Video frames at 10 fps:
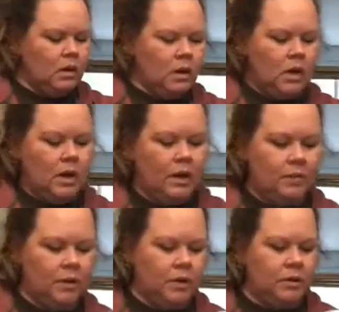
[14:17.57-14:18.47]
I am
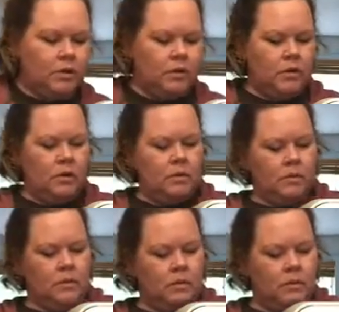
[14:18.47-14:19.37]
going to
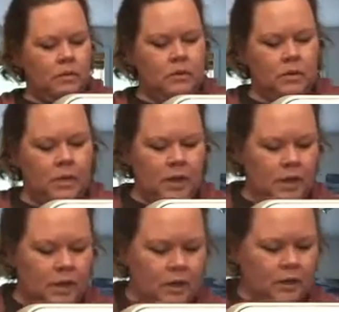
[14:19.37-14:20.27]

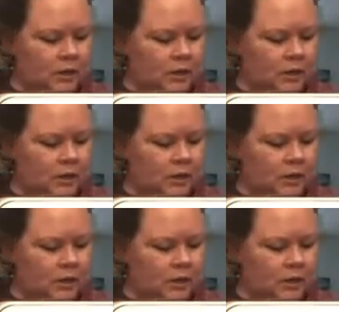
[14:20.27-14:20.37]
cut it.